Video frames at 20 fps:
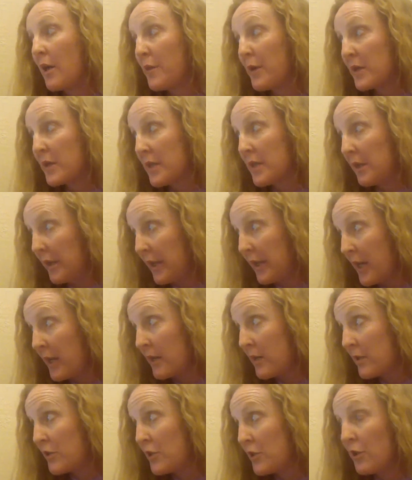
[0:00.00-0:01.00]
There's a
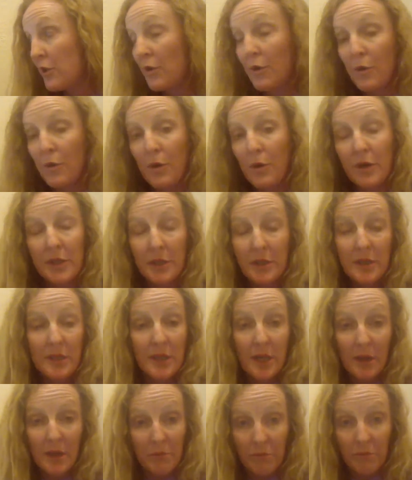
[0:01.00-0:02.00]
link to
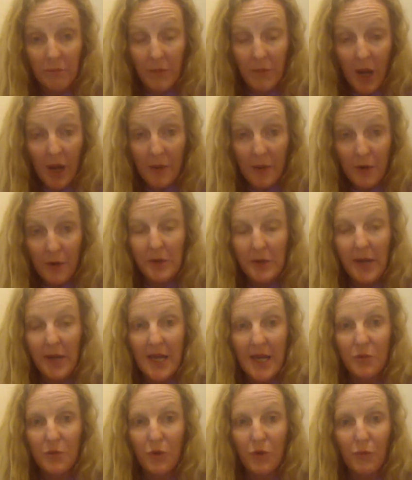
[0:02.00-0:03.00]
some other
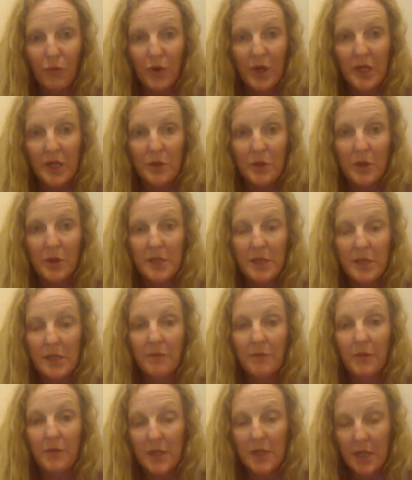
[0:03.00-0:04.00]
classroom resources
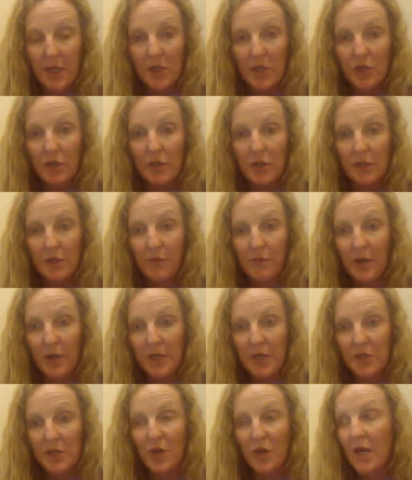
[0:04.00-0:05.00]
for teachers for
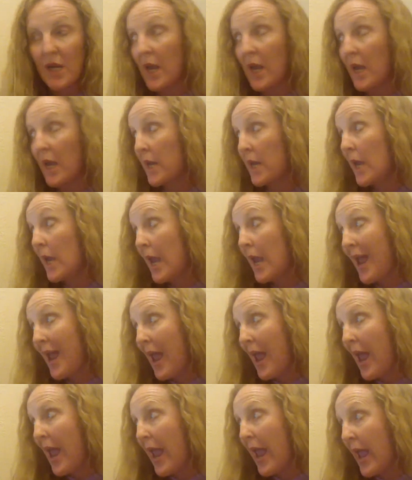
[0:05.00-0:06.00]
History Day.
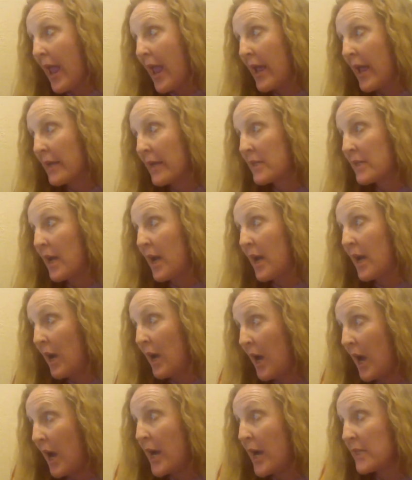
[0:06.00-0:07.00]
And
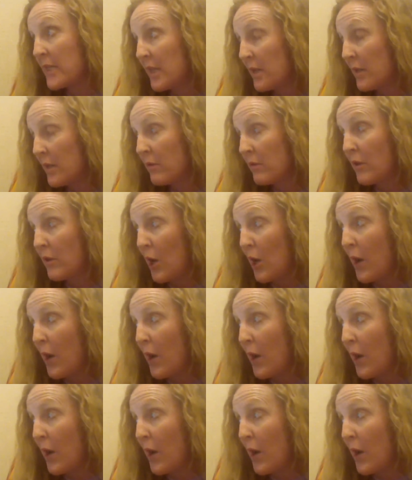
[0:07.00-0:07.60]
I did go